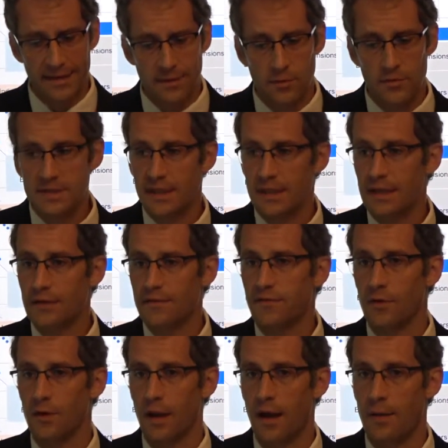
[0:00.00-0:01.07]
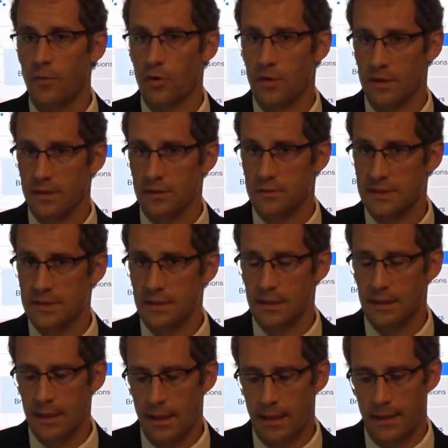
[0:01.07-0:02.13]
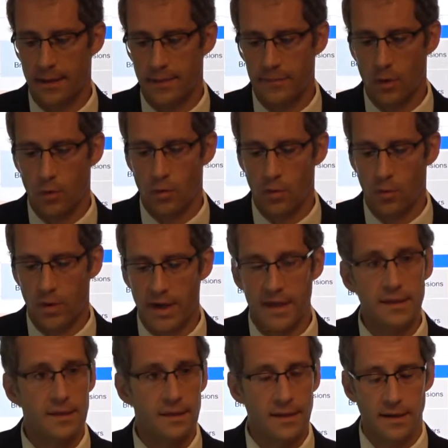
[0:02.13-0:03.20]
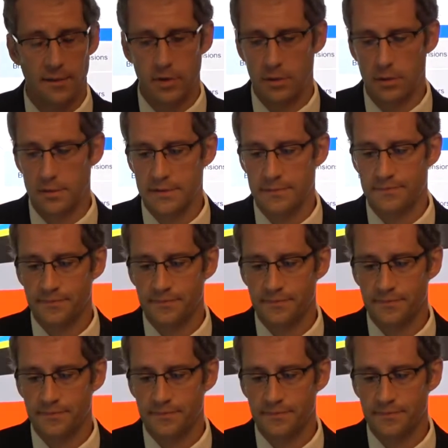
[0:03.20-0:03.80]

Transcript: there is a need for a lot more electricity worldwide in the coming years.